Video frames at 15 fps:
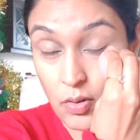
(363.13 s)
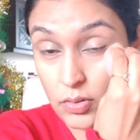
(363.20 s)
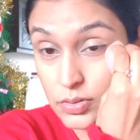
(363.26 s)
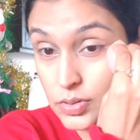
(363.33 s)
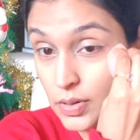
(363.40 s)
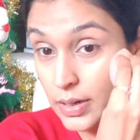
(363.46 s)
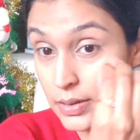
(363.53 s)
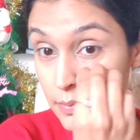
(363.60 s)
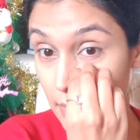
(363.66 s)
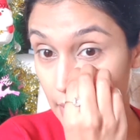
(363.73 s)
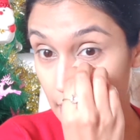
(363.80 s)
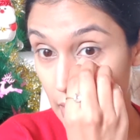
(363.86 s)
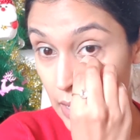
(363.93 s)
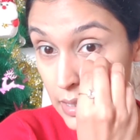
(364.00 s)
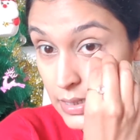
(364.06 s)
also under my
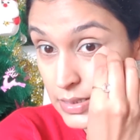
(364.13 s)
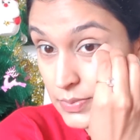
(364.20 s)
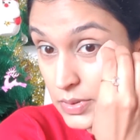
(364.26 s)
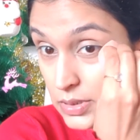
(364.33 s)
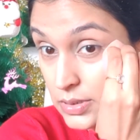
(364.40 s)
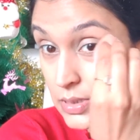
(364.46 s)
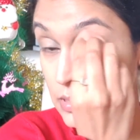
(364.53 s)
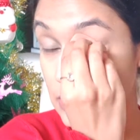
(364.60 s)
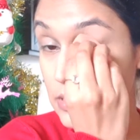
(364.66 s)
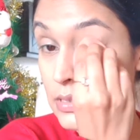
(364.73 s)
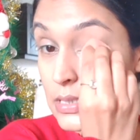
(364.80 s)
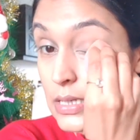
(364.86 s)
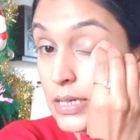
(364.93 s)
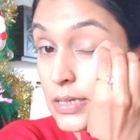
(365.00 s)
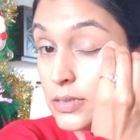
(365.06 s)
eyes because this
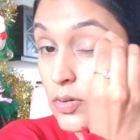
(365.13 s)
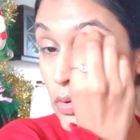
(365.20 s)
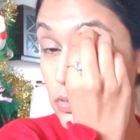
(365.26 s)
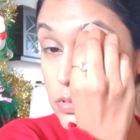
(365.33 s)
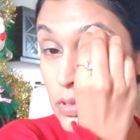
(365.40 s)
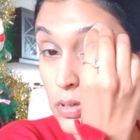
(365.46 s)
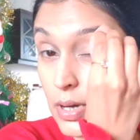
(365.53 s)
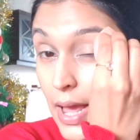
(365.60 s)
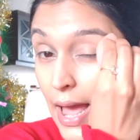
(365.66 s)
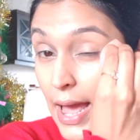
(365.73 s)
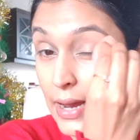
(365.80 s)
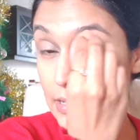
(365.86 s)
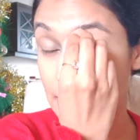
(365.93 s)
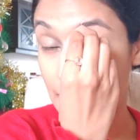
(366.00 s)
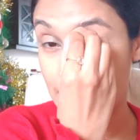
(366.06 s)
concealer is also going to
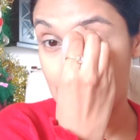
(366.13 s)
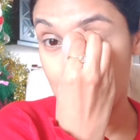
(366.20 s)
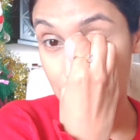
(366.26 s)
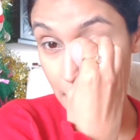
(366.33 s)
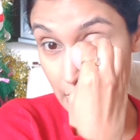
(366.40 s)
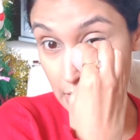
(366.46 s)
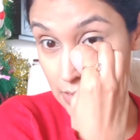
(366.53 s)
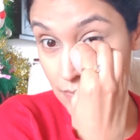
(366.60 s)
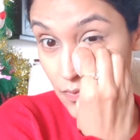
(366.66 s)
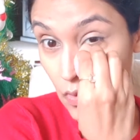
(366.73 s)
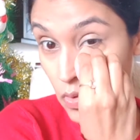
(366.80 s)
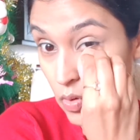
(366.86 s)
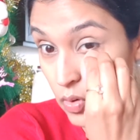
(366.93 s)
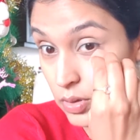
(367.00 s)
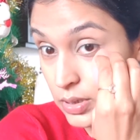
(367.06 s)
act as a base for
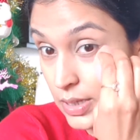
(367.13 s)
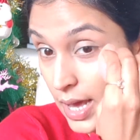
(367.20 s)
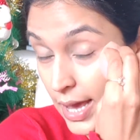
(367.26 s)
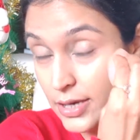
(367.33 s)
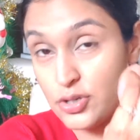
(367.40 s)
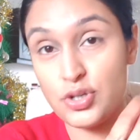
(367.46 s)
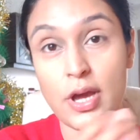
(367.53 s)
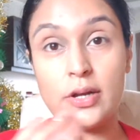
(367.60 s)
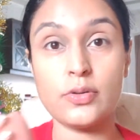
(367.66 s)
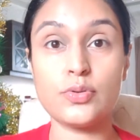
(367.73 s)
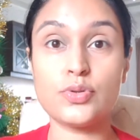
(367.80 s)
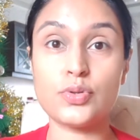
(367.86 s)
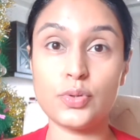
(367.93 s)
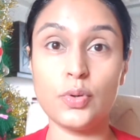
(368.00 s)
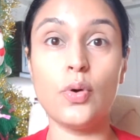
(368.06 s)
all the
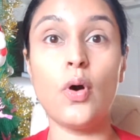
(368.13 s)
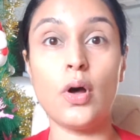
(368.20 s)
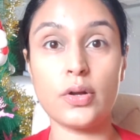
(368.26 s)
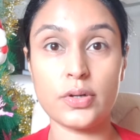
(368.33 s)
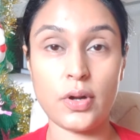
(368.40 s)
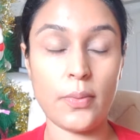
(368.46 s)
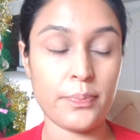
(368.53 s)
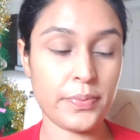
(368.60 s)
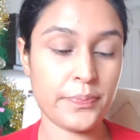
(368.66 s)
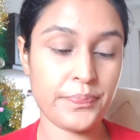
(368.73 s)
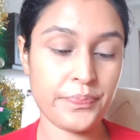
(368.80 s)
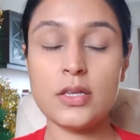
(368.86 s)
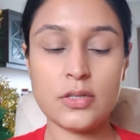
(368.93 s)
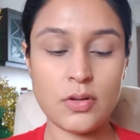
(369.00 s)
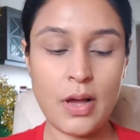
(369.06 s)
eyeshadows to go on top.
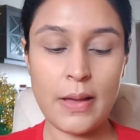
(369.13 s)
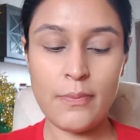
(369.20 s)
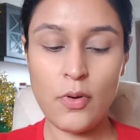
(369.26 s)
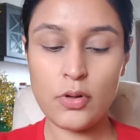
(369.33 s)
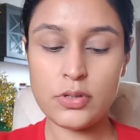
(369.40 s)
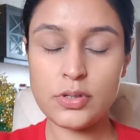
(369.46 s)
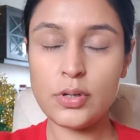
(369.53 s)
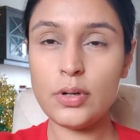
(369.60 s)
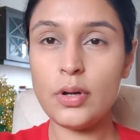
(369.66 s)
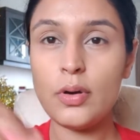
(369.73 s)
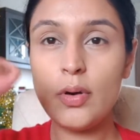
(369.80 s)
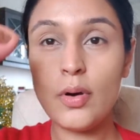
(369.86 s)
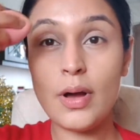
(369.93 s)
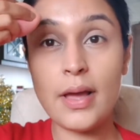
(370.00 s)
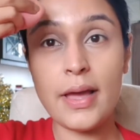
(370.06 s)
So I'm also going to
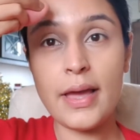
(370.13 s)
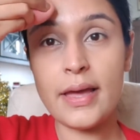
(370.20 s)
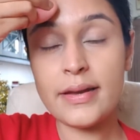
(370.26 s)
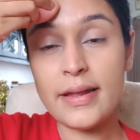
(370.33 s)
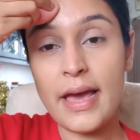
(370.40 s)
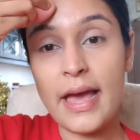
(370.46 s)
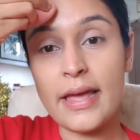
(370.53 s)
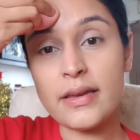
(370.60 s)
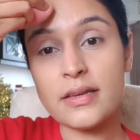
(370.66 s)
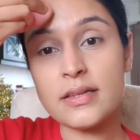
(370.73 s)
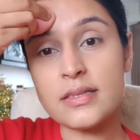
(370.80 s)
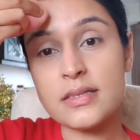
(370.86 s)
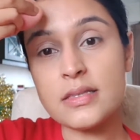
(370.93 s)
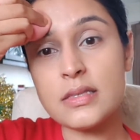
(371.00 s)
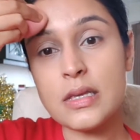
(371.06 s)
go ahead and
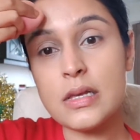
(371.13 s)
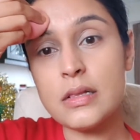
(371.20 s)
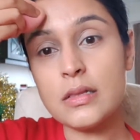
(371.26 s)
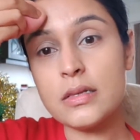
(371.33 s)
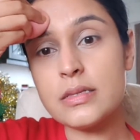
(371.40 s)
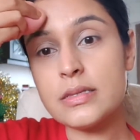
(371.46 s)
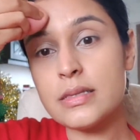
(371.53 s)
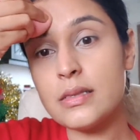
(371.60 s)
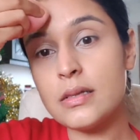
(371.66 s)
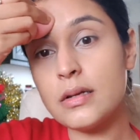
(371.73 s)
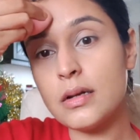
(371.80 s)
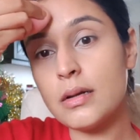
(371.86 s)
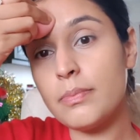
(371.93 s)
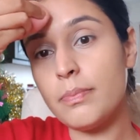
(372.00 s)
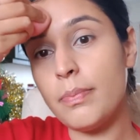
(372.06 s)
conceal this
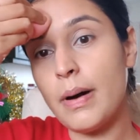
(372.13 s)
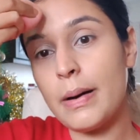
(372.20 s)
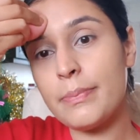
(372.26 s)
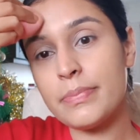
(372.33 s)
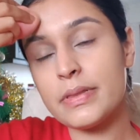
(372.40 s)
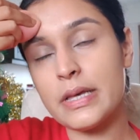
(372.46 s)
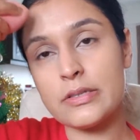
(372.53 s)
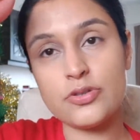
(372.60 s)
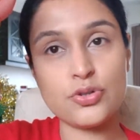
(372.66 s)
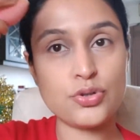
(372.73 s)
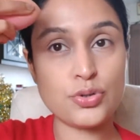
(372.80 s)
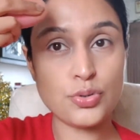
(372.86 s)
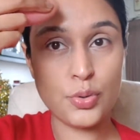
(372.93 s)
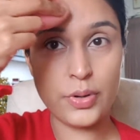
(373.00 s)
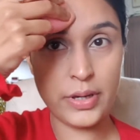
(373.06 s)
little bump that's
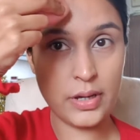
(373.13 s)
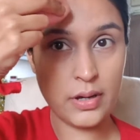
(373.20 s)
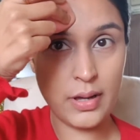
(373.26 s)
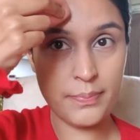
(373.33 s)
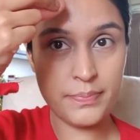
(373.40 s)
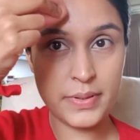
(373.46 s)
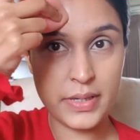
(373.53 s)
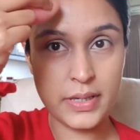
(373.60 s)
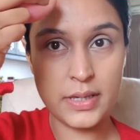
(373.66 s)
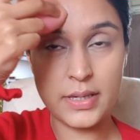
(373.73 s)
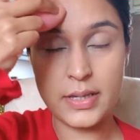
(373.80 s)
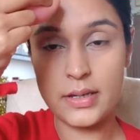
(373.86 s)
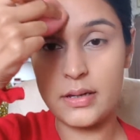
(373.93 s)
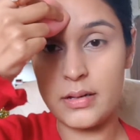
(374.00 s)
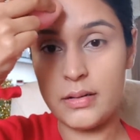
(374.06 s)
showing up
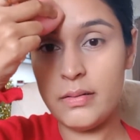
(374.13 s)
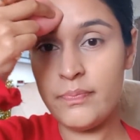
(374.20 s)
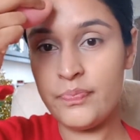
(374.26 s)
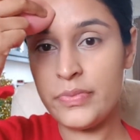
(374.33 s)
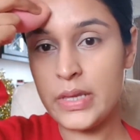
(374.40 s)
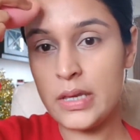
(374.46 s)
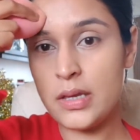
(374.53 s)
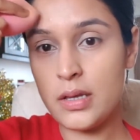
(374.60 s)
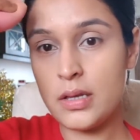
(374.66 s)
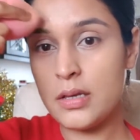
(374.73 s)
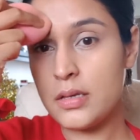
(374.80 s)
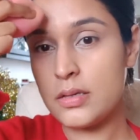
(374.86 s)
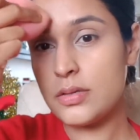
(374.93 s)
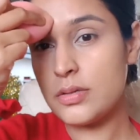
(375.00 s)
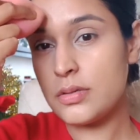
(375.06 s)
here.
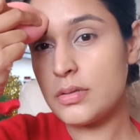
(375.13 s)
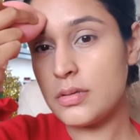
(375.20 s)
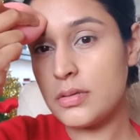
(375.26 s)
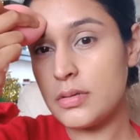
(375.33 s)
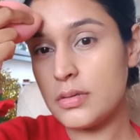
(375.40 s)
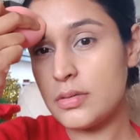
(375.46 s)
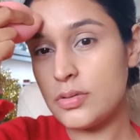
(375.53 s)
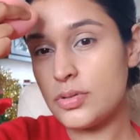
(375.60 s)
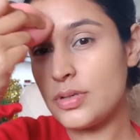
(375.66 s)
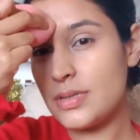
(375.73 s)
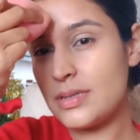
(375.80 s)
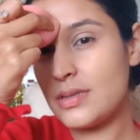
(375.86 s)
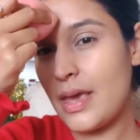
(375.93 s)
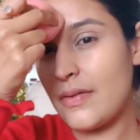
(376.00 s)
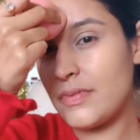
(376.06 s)

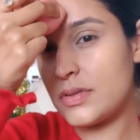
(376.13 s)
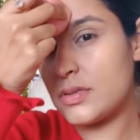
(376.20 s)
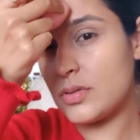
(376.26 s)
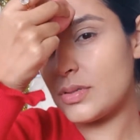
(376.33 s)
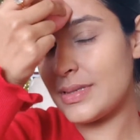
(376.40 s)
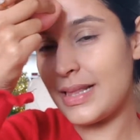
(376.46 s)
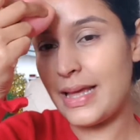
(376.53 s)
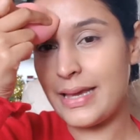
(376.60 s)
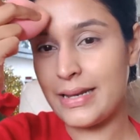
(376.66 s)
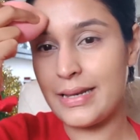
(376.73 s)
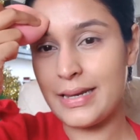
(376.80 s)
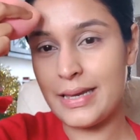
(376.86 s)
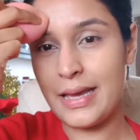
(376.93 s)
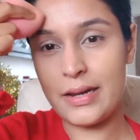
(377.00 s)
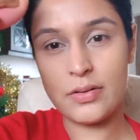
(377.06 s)
Just ever so
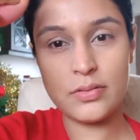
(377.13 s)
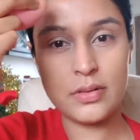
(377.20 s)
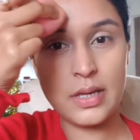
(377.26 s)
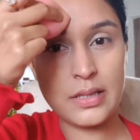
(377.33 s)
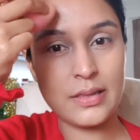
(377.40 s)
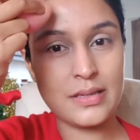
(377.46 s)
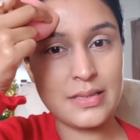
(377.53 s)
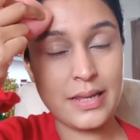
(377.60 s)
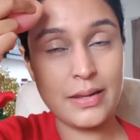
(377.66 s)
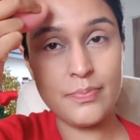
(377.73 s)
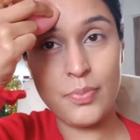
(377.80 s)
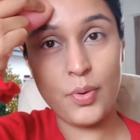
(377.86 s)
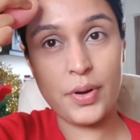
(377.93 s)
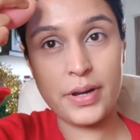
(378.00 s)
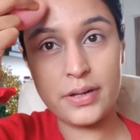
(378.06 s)
slightly. I don't think there's any
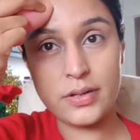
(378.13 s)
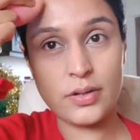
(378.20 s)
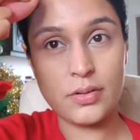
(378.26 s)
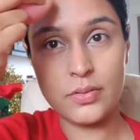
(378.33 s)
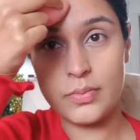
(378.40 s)
point,